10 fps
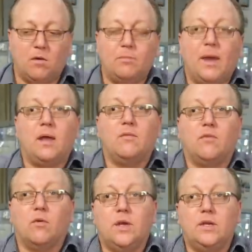bank
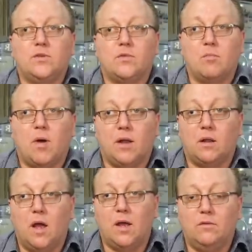for each of our product
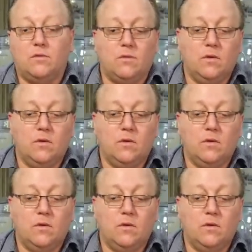lines